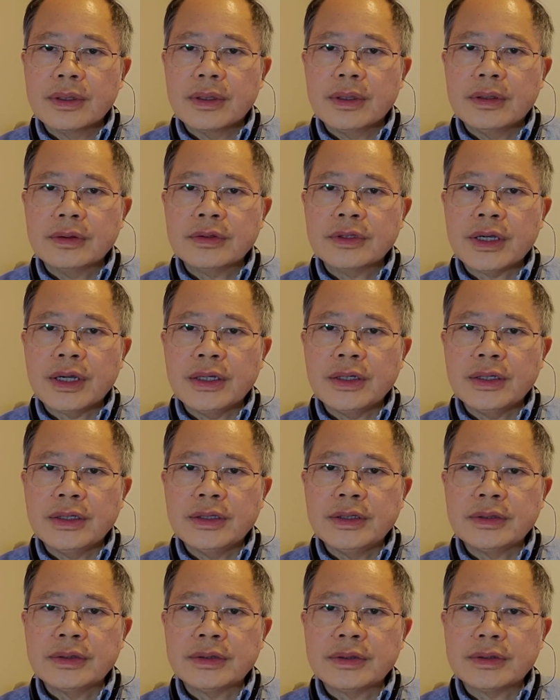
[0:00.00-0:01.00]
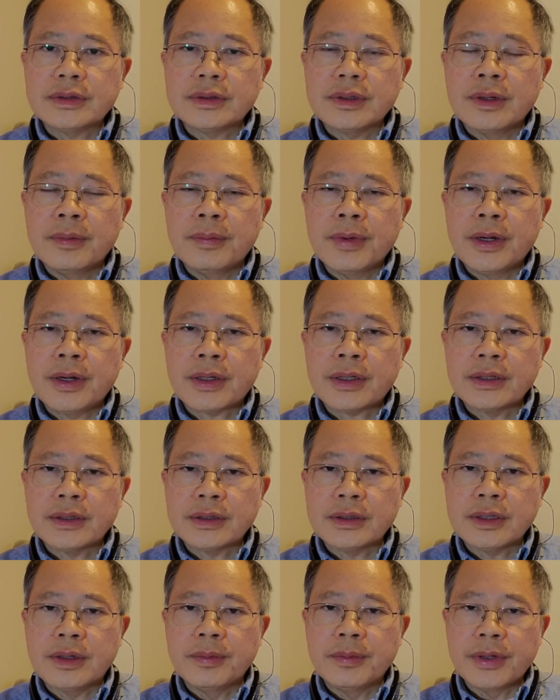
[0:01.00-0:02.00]
Chinese American
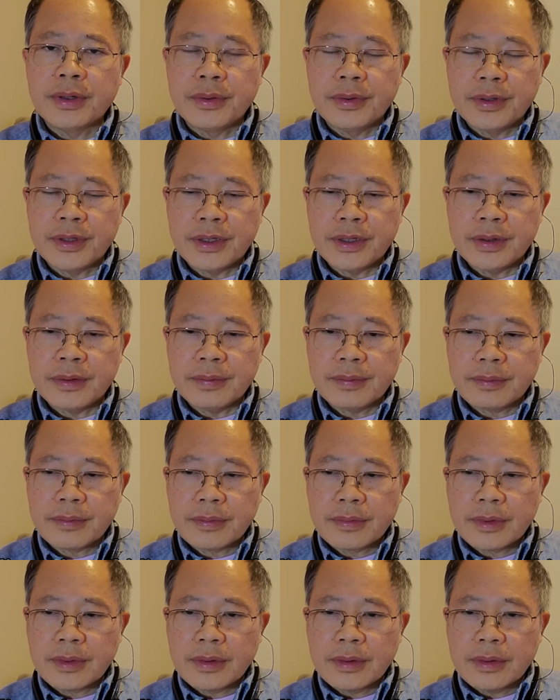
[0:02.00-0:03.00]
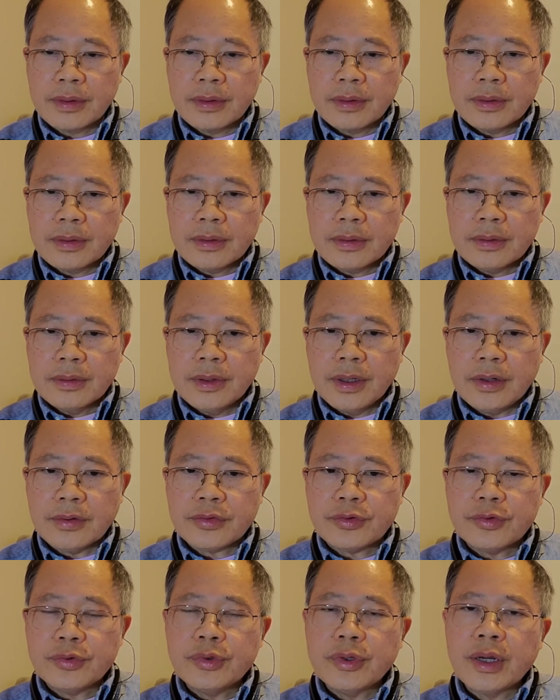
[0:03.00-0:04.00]
community. Now,
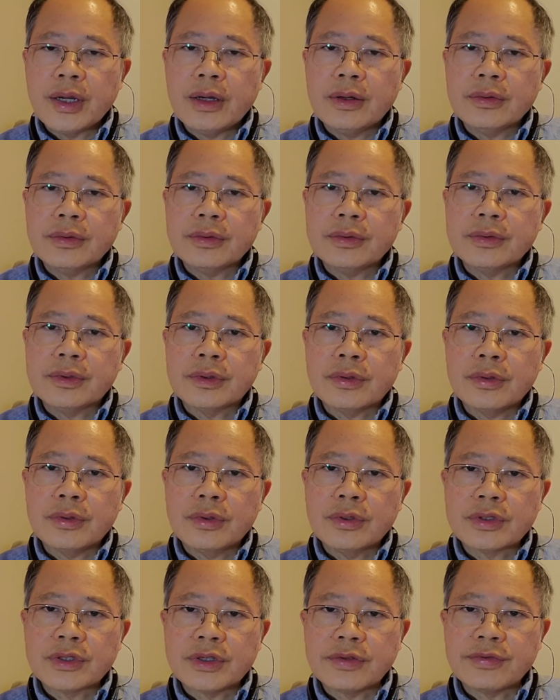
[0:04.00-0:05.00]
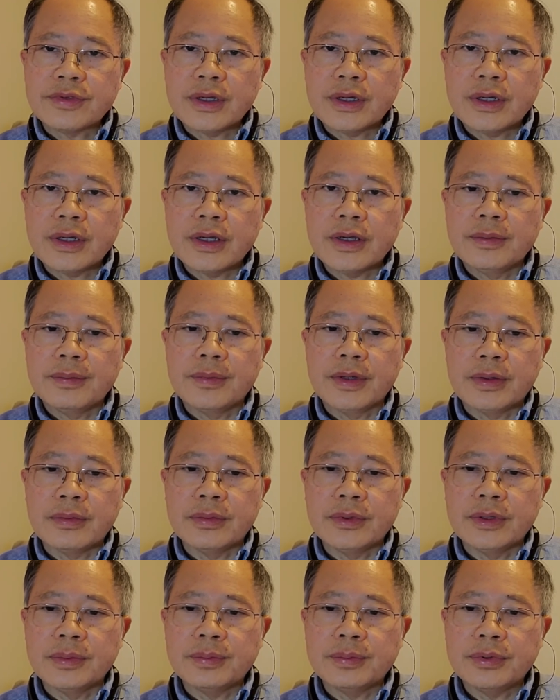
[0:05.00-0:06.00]
throughout the course of time that
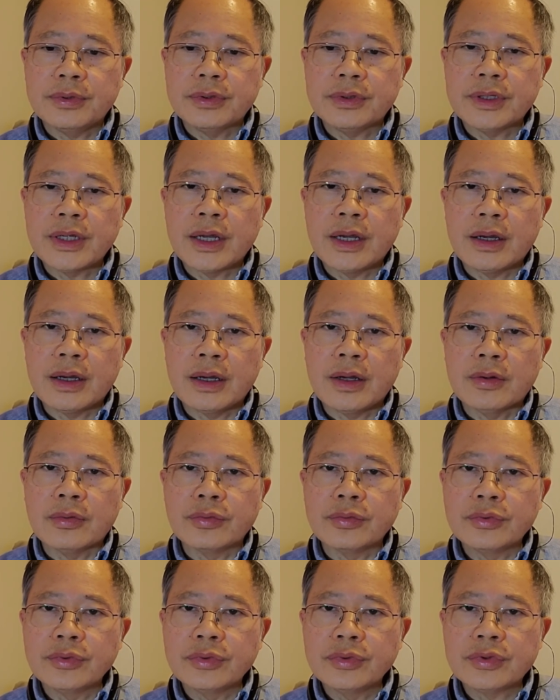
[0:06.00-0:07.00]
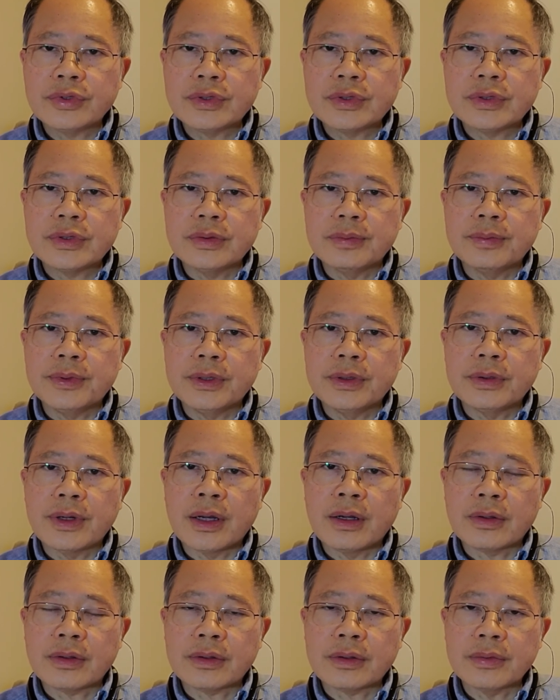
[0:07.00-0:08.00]
we put down our roots to build
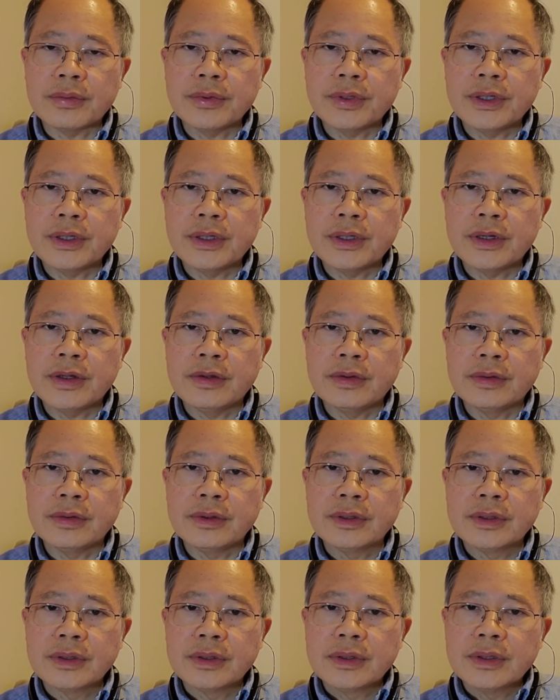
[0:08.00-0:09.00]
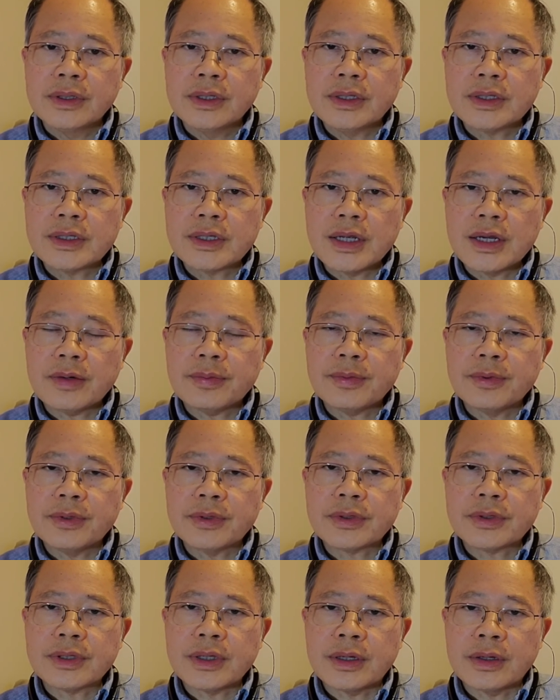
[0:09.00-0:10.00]
our career and
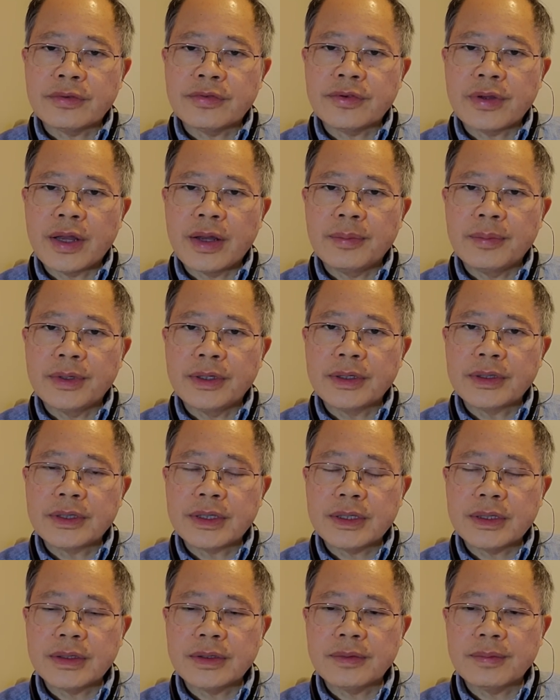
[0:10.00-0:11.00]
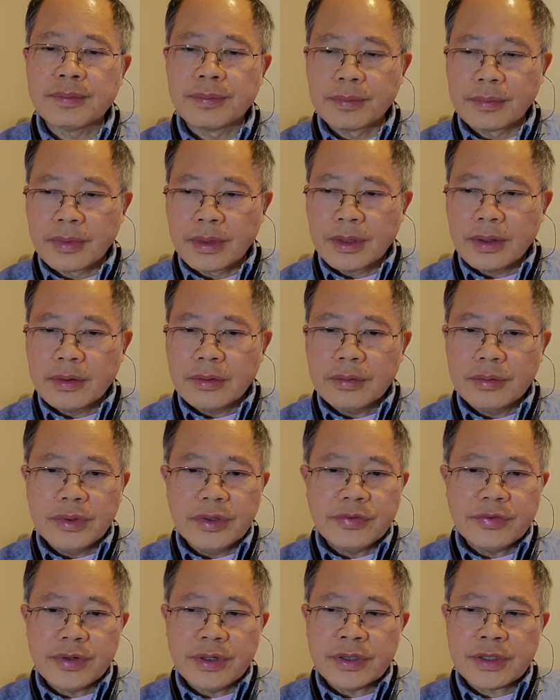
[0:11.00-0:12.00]
establish our families here,
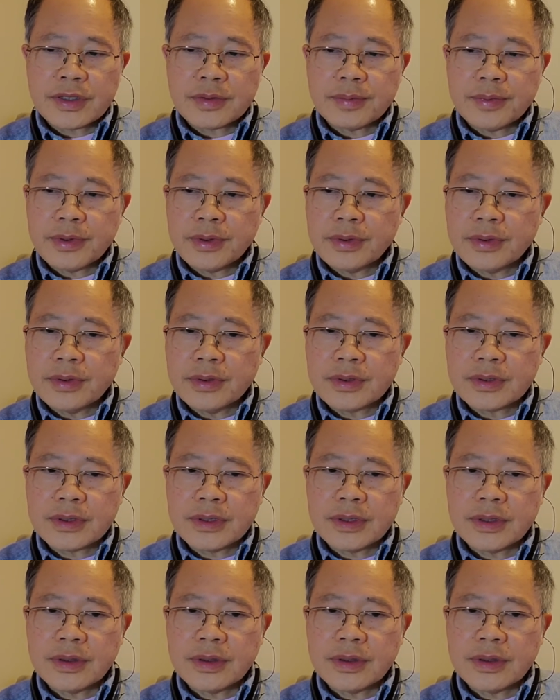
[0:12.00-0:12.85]
we've experienced